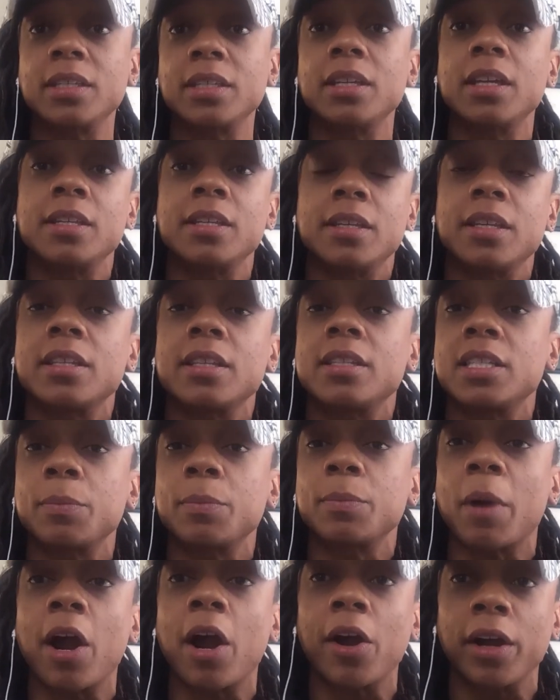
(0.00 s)
the
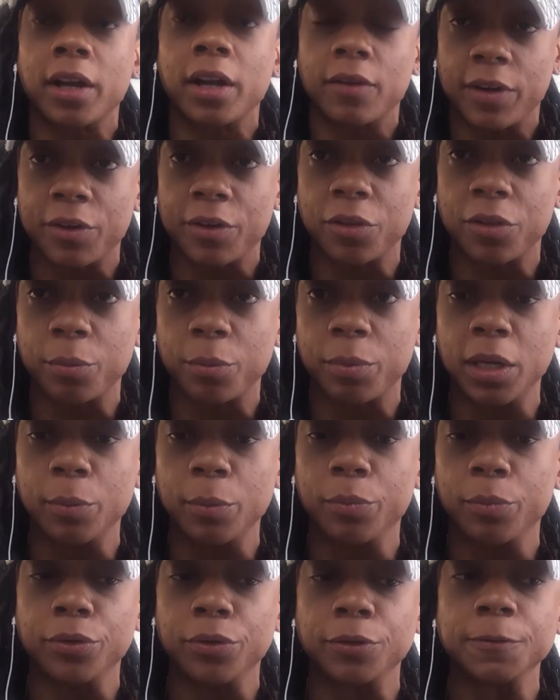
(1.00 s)
inspiring of other
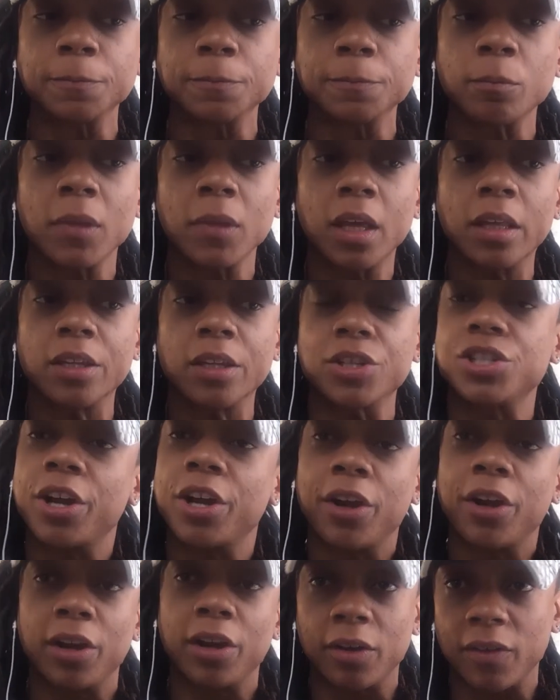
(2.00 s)
people, the
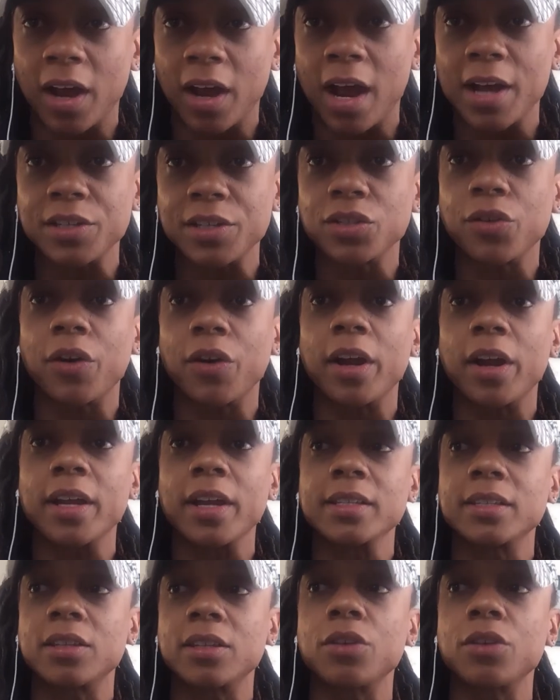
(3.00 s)
sharing of God's grace.